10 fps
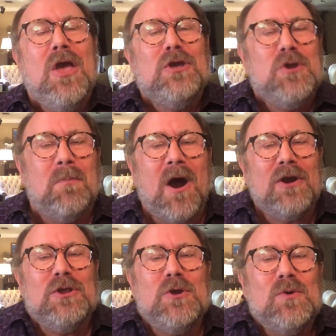
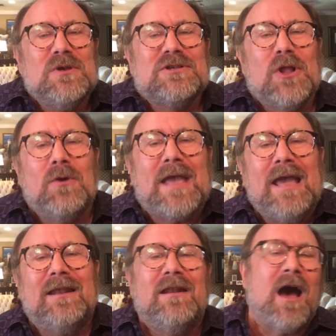UBarU is
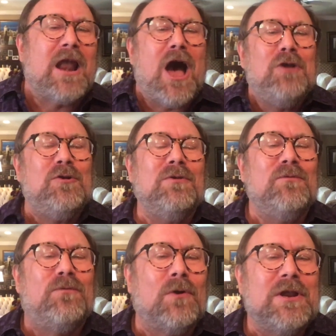located on
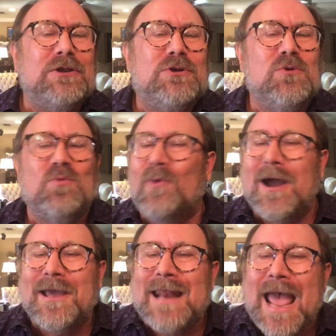142
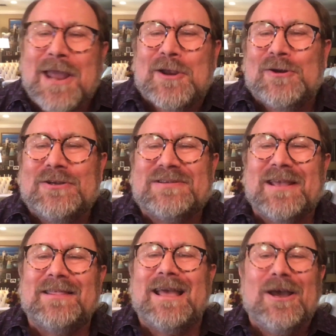rugged acres
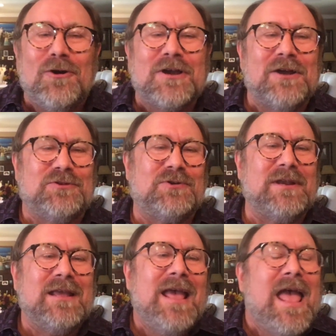in the Hill
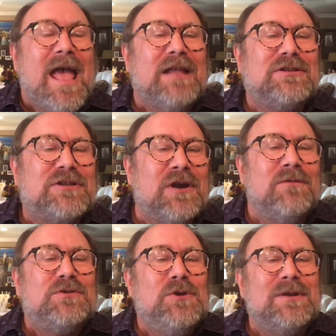Country and
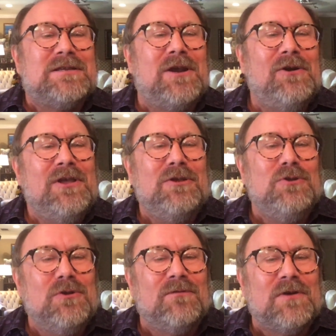serves Unitarian
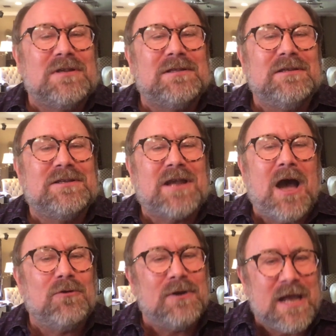Universalist
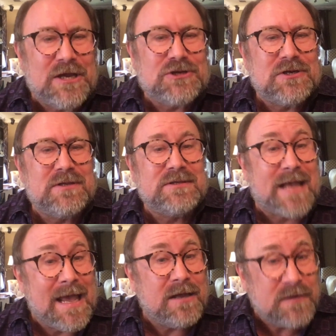congregations
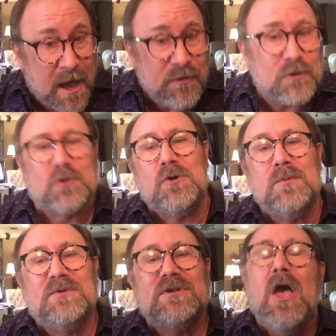and other
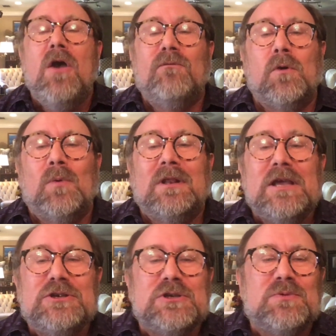groups for
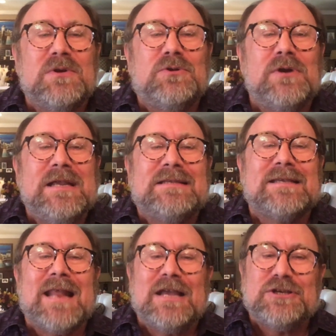religious retreats
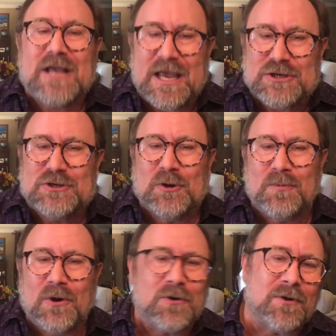and educational
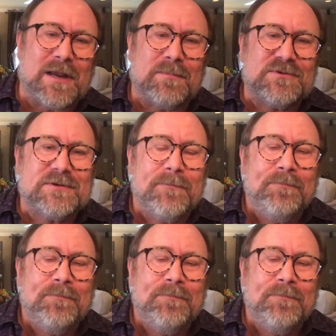programs.